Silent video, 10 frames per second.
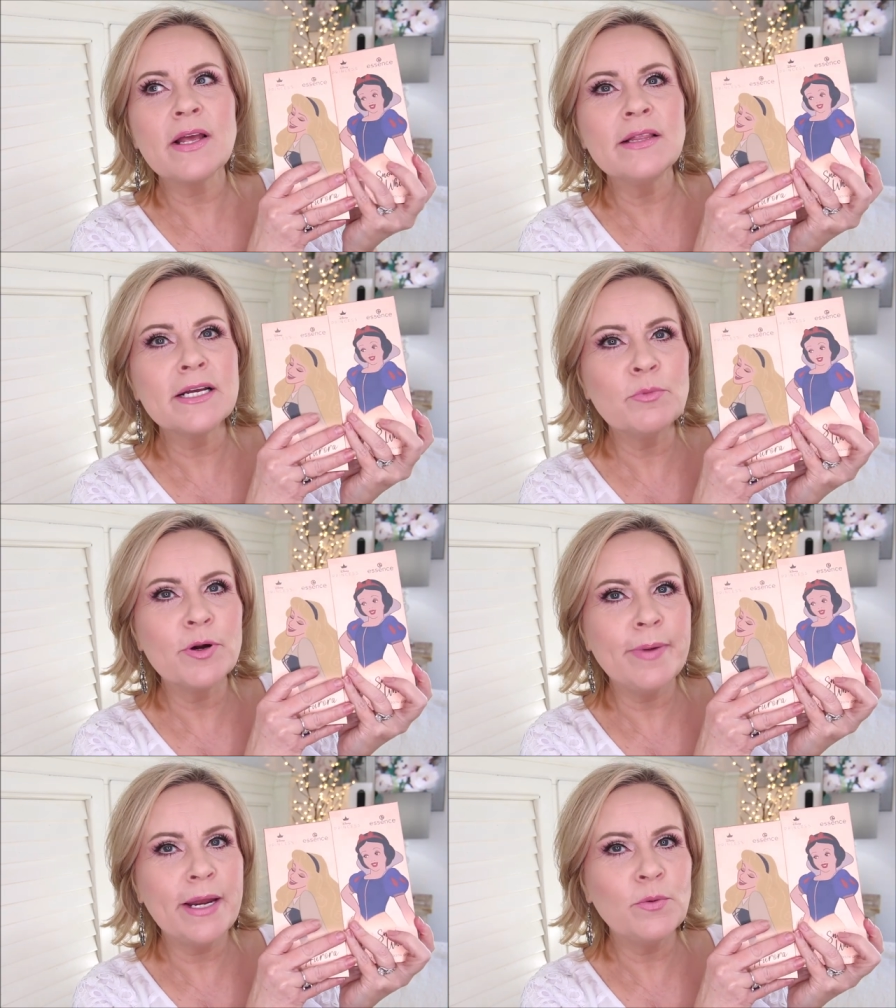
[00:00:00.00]
Little
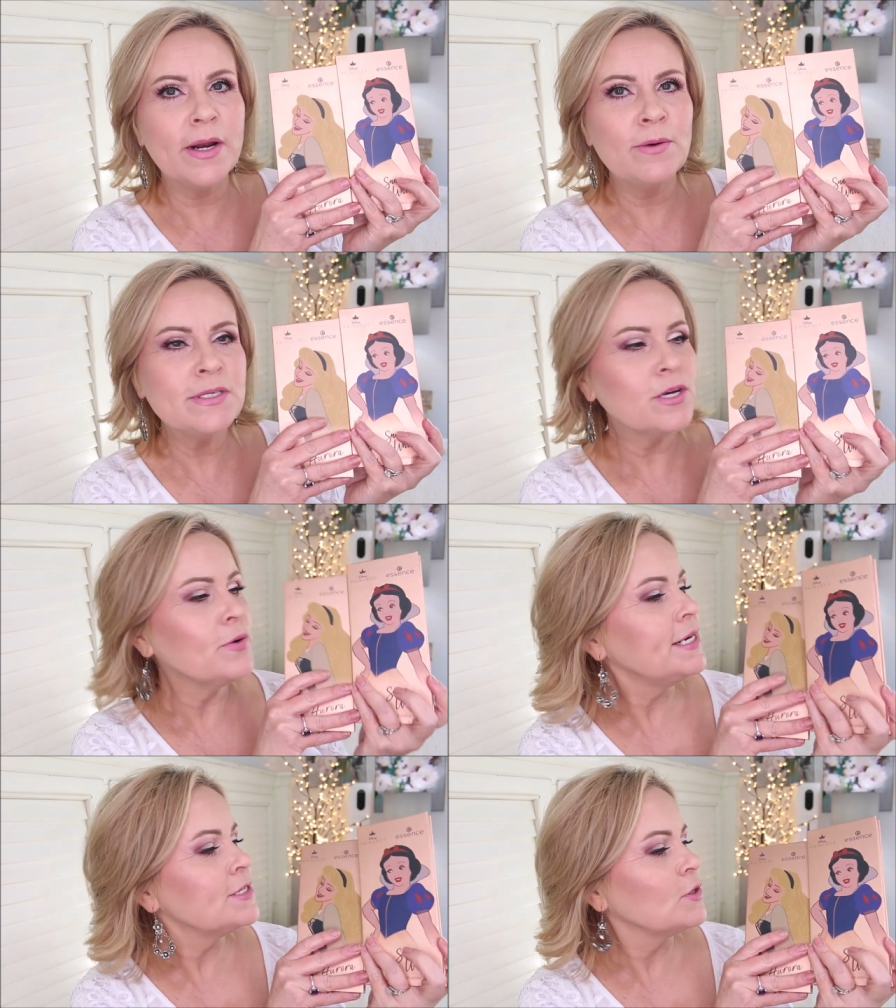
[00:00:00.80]
Mermaid one. It was
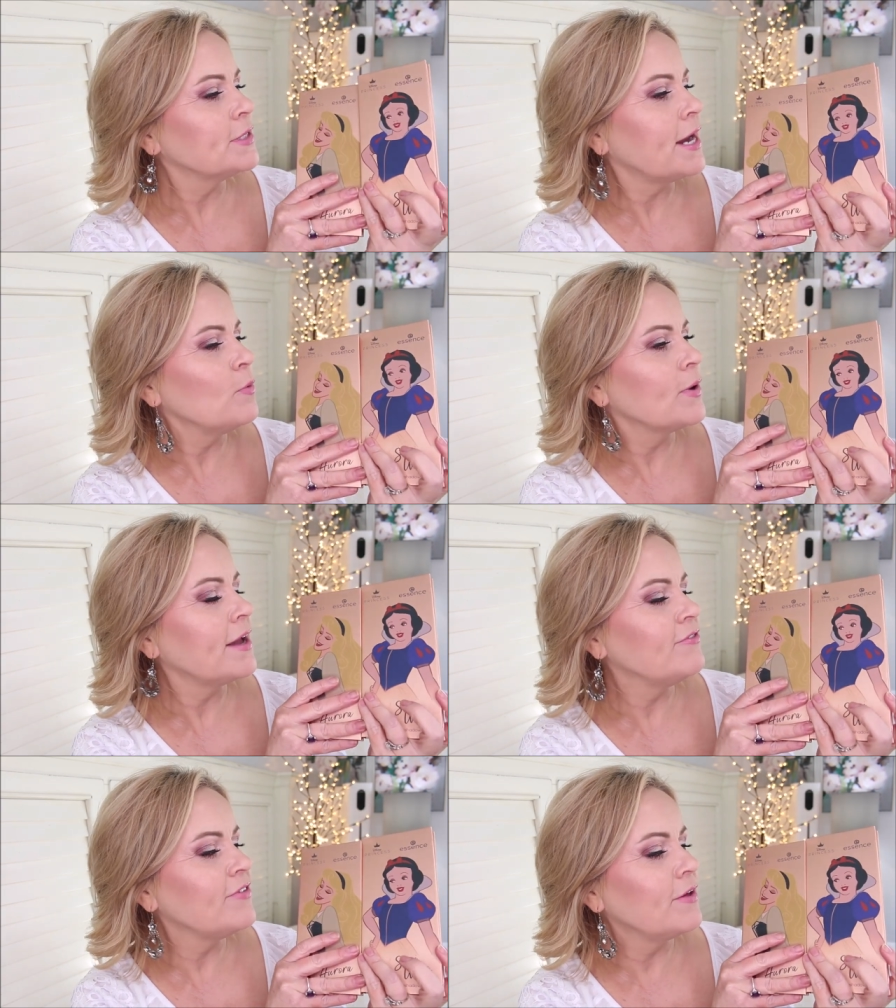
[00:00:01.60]
already sold out when
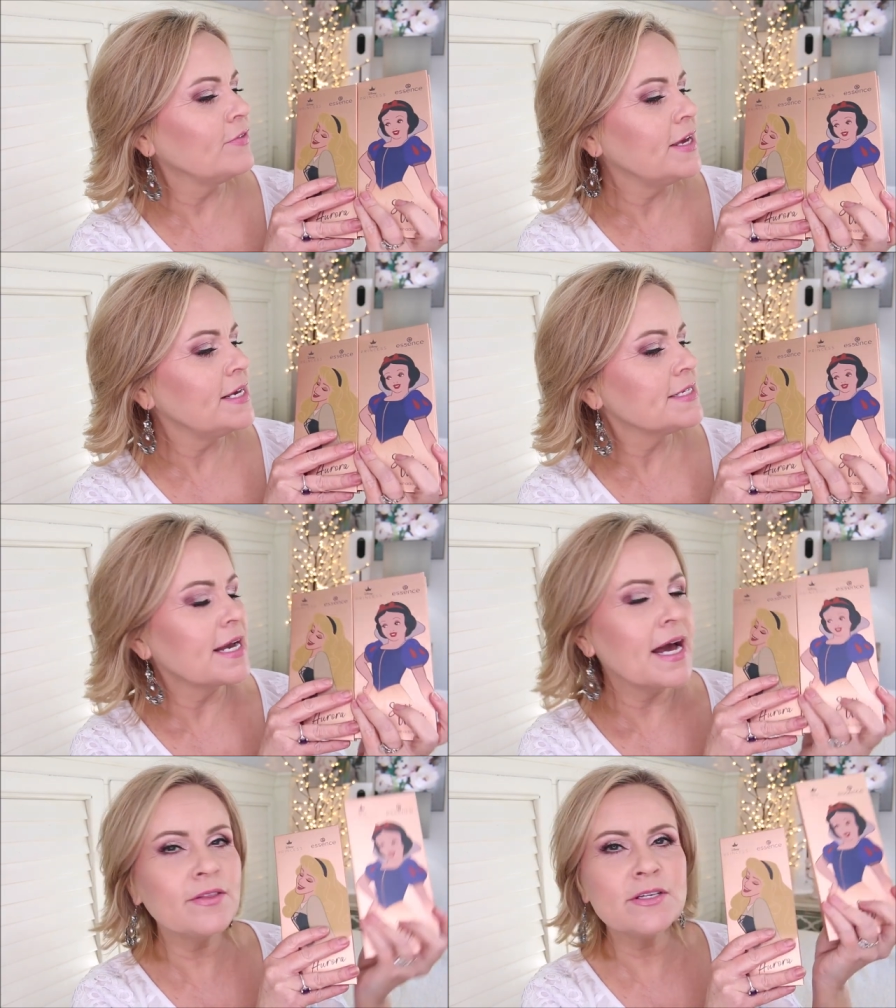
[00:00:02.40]
I found these. I
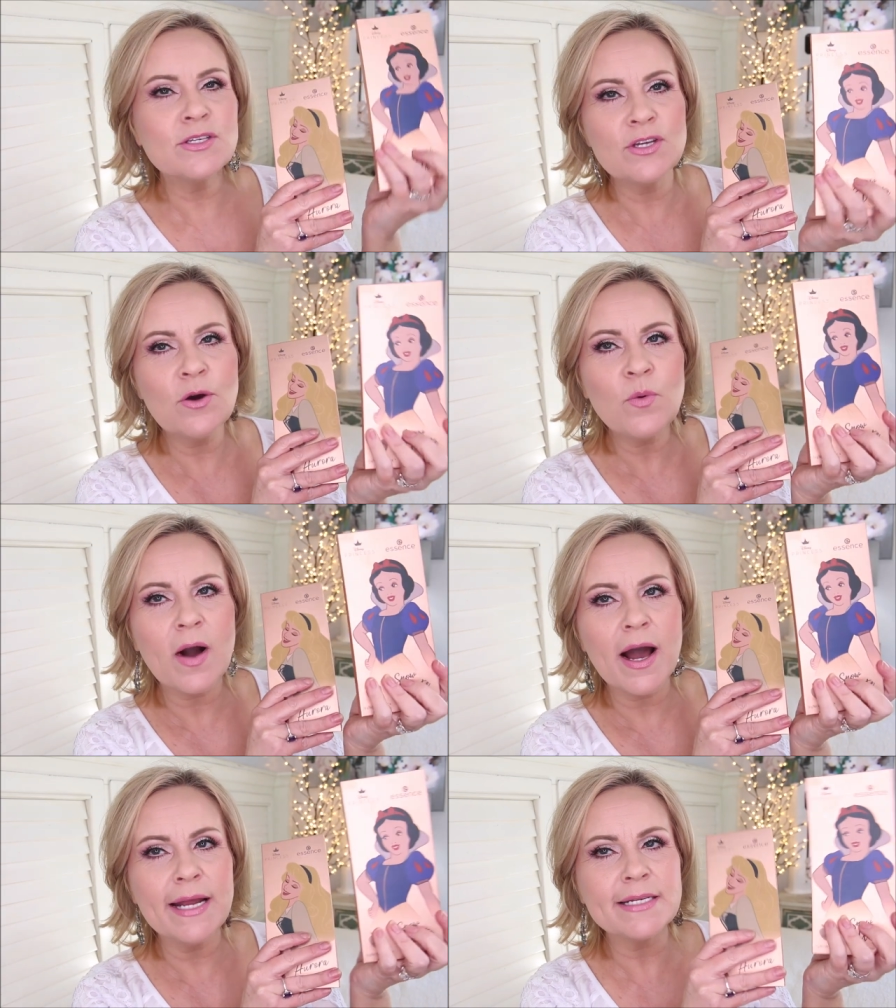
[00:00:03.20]
got the Snow
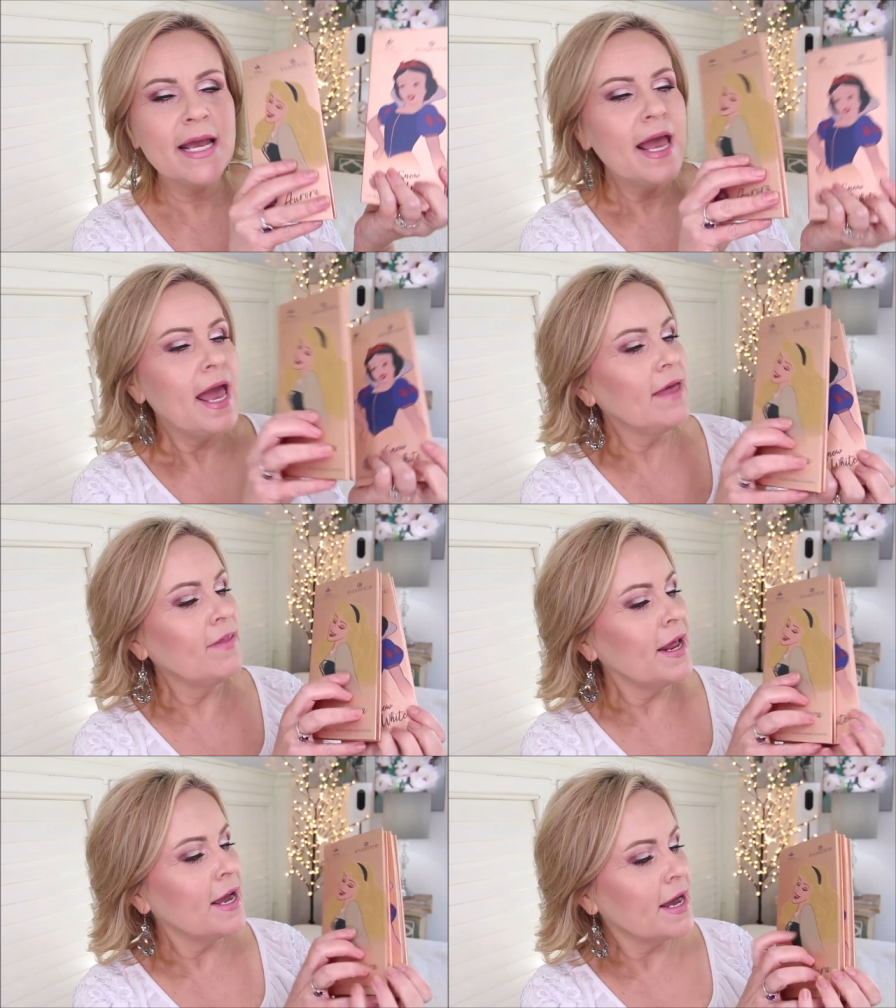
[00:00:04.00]
White and
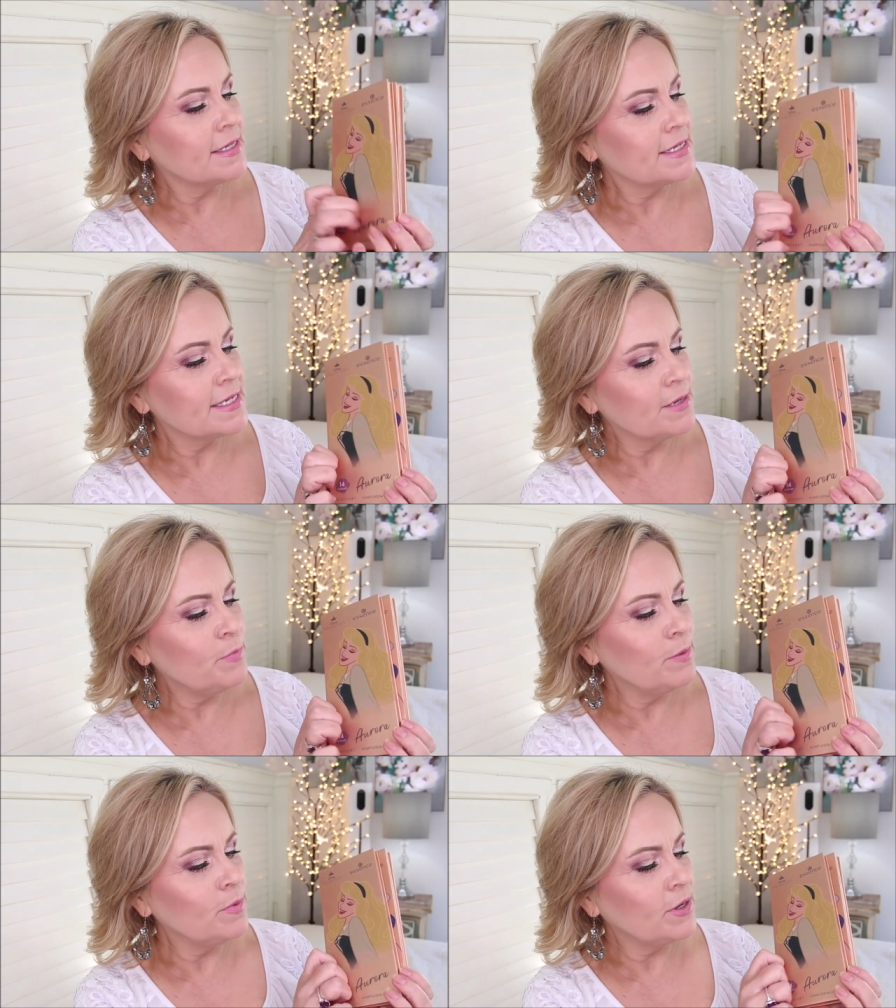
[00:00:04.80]
then I got the
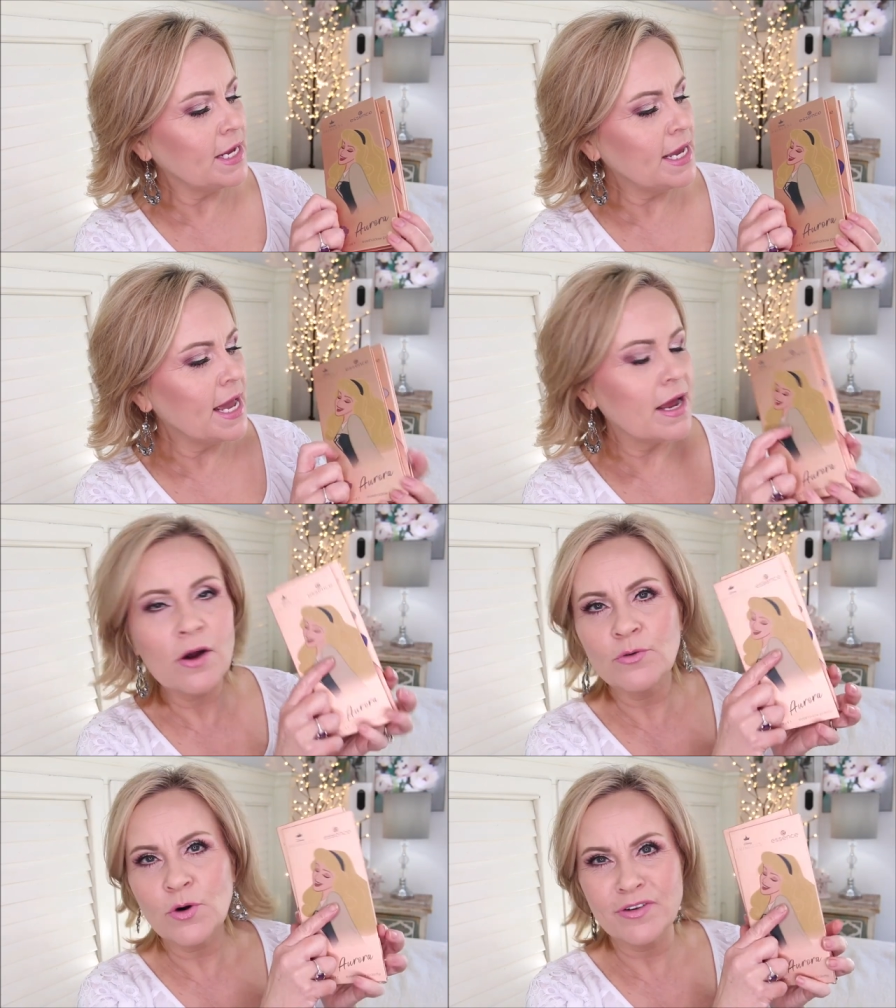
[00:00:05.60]
Sleeping Beauty, uh,
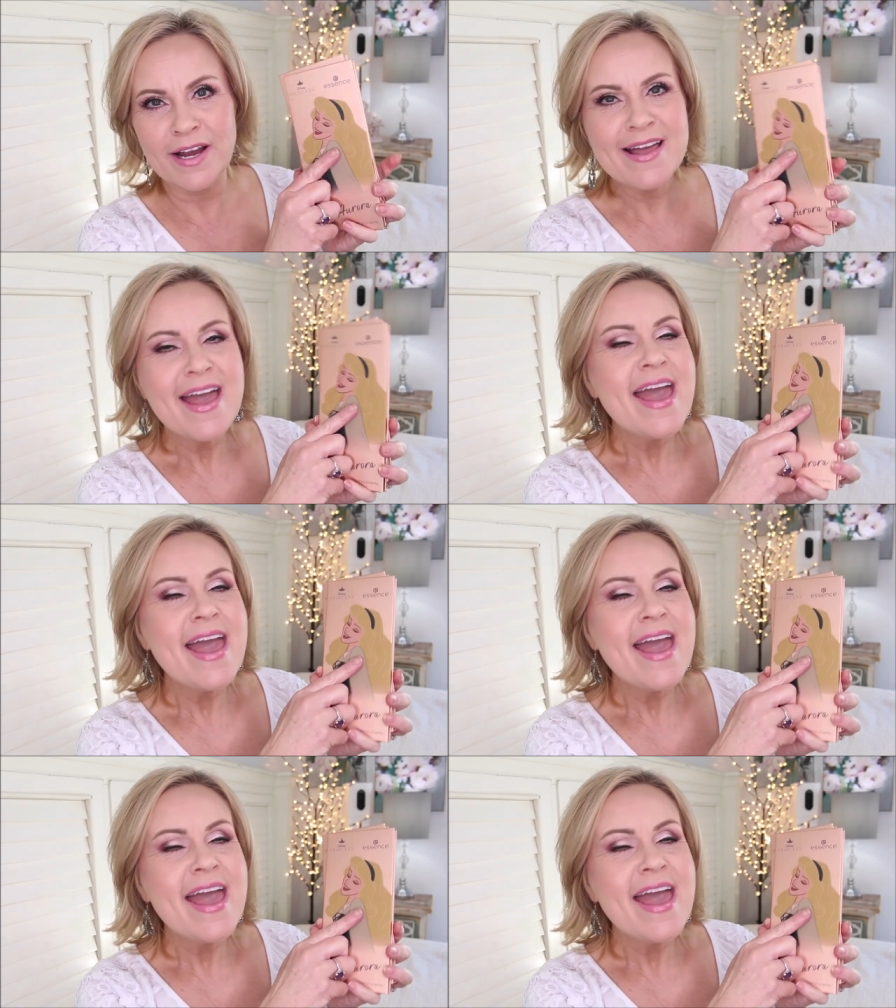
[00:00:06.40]
Aurora.